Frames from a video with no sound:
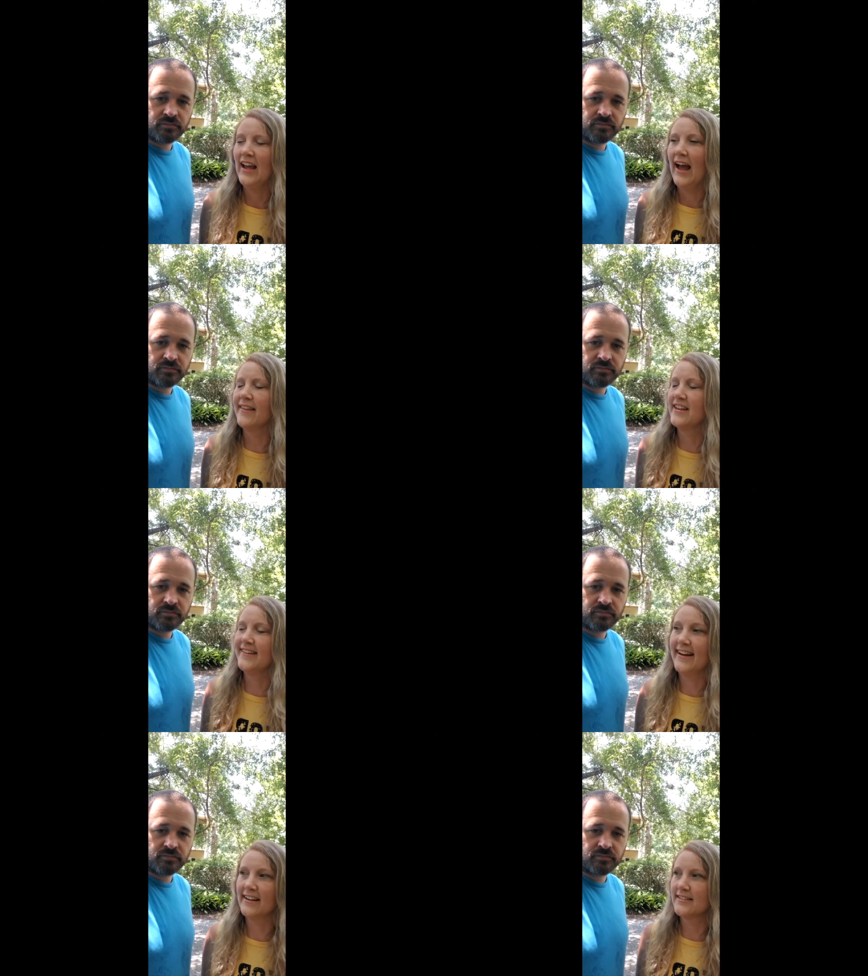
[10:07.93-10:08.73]
Speaker 1: And then the
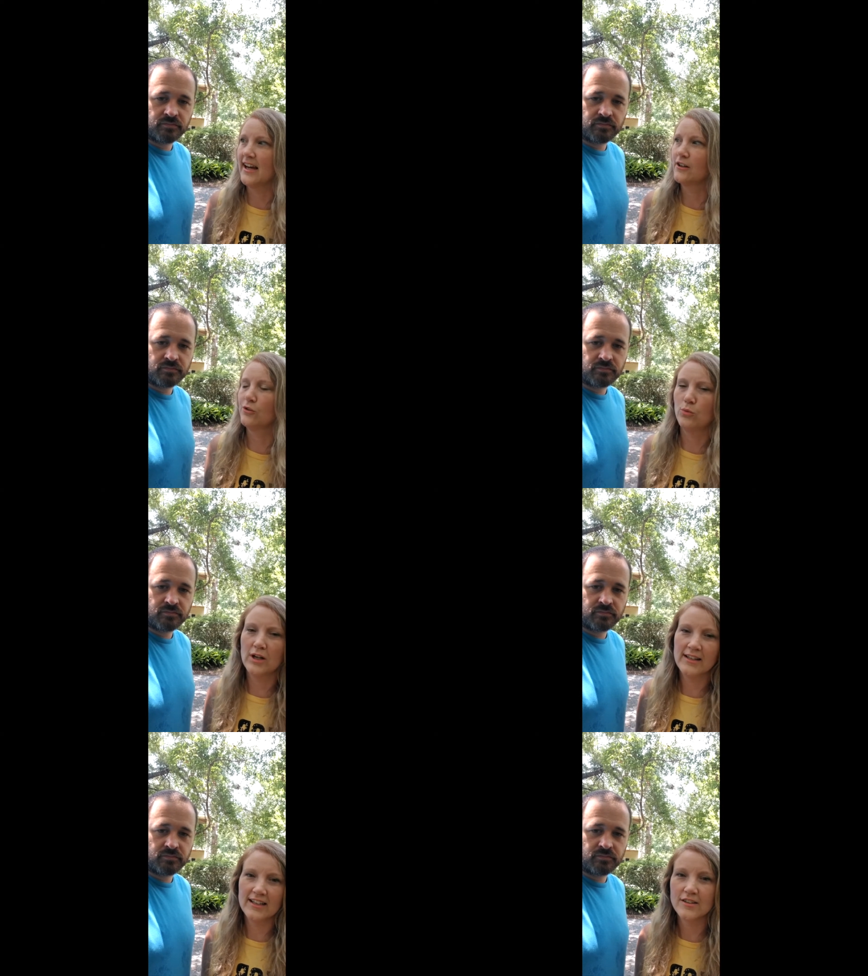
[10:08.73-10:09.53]
next cycle,
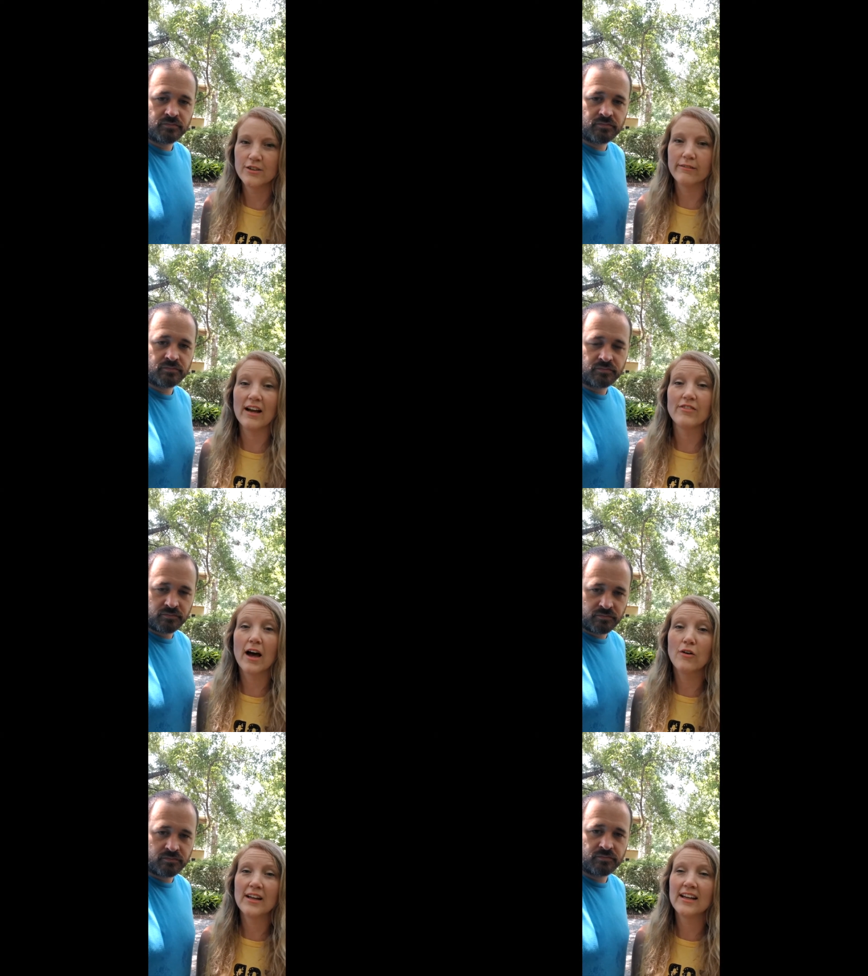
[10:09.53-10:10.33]
one didn't survive
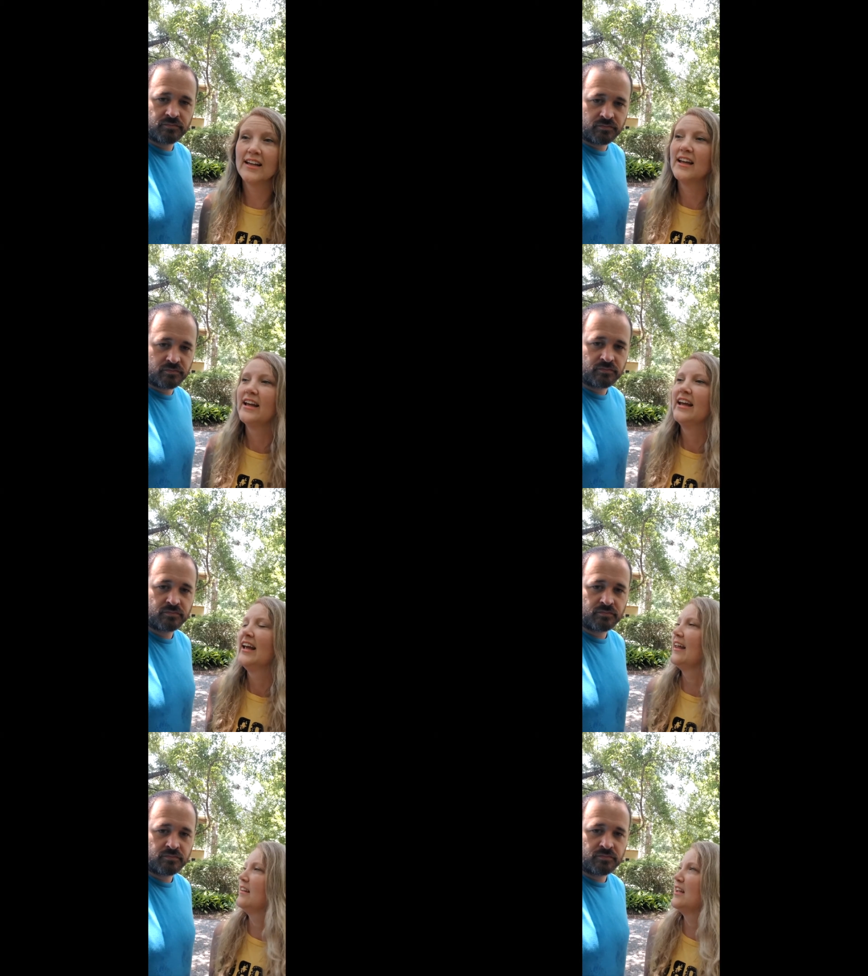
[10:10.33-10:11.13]
thawing,
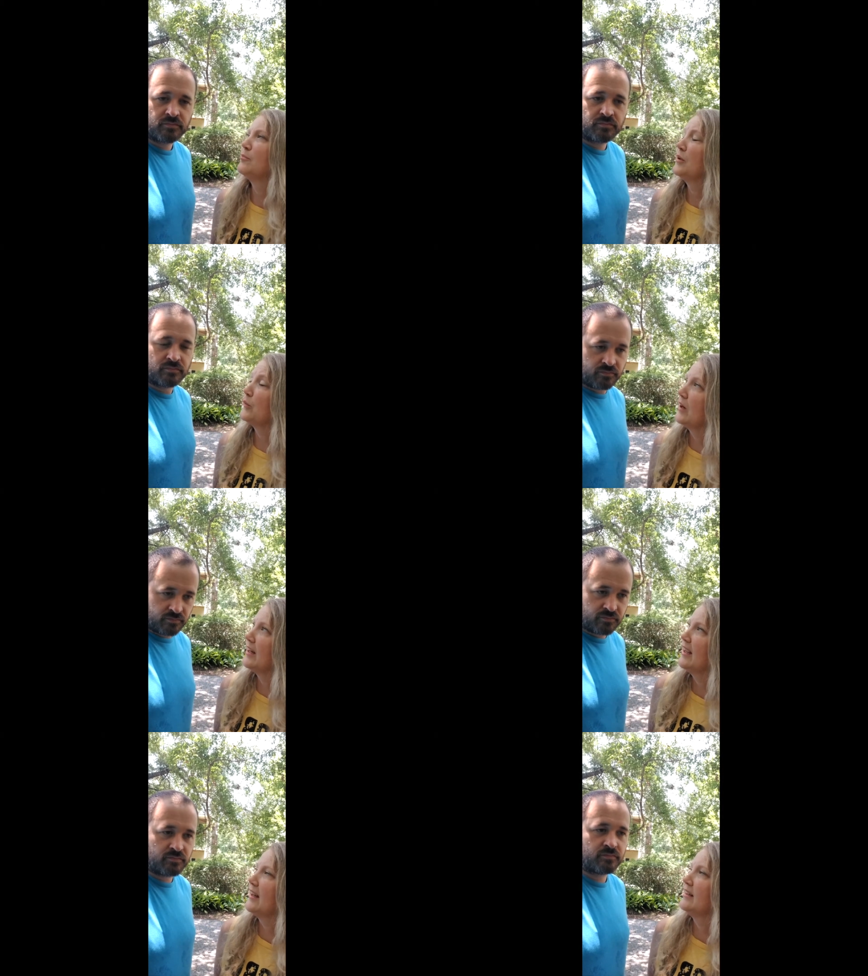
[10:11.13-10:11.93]
and then they put one
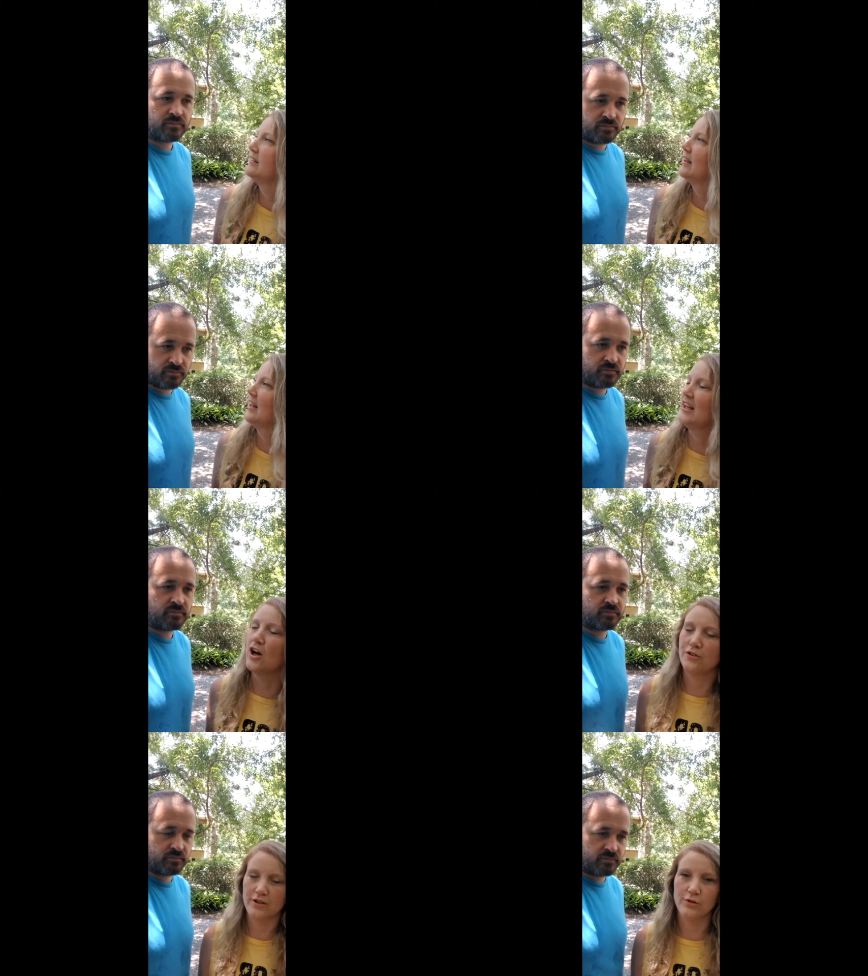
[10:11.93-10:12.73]
in, and it
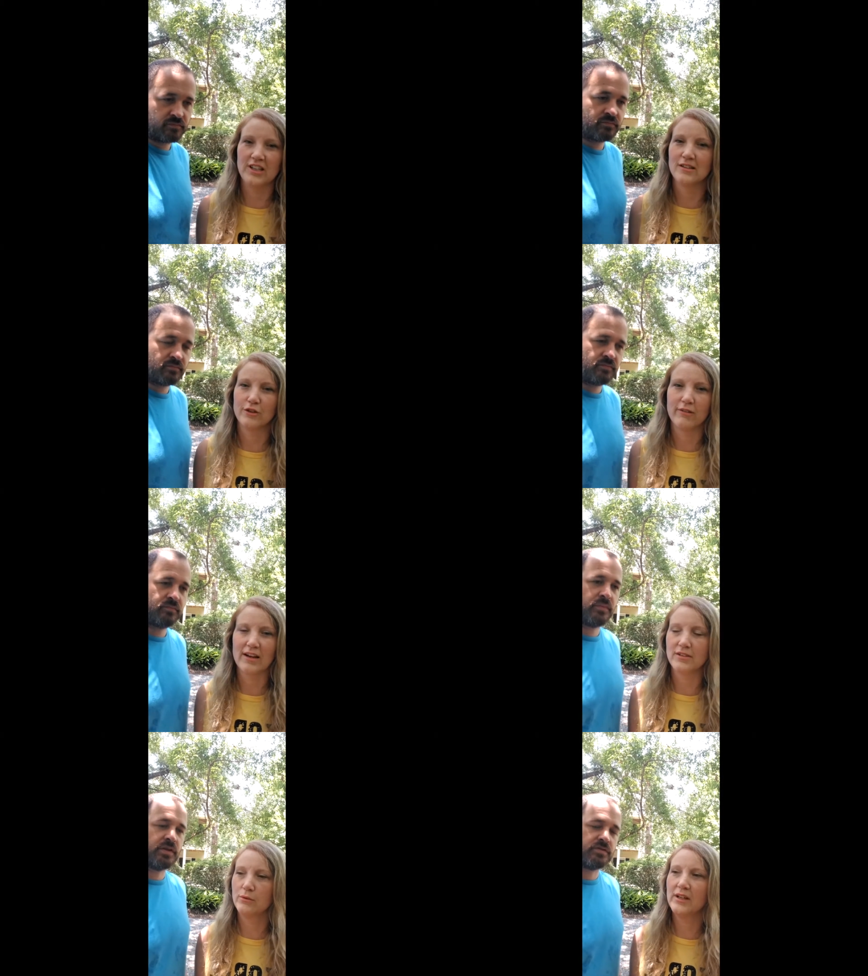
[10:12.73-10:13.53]
also didn't survive.
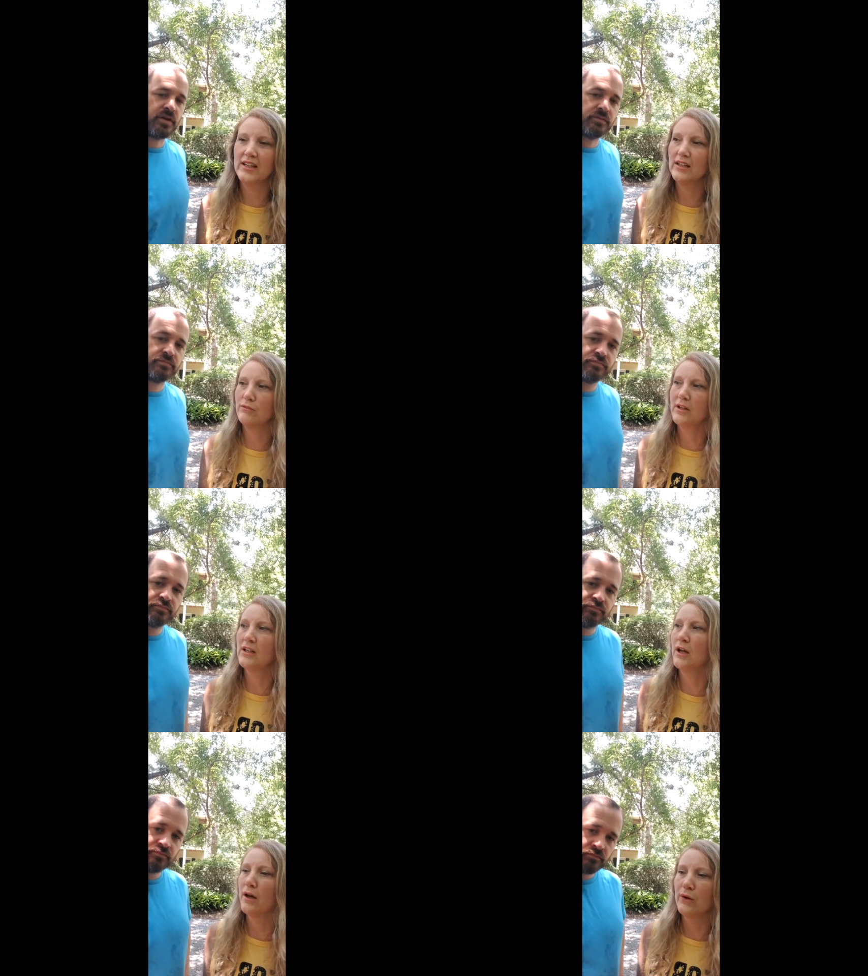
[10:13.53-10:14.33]
So That's we right. didn't really
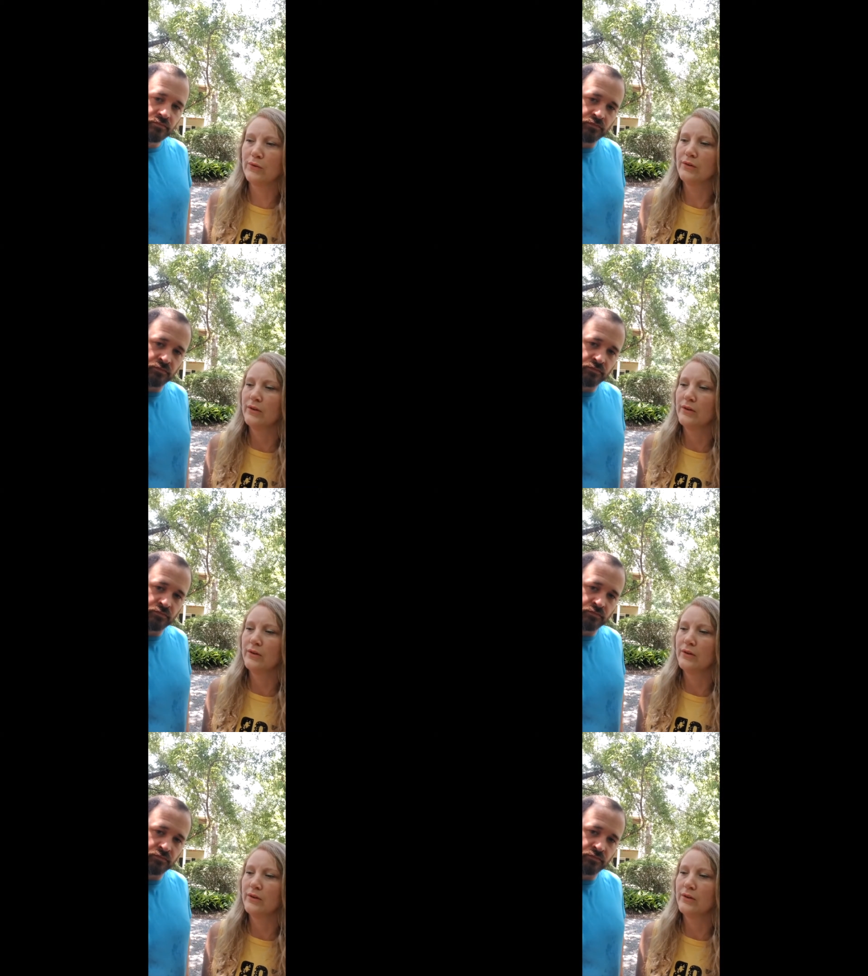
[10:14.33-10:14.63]
know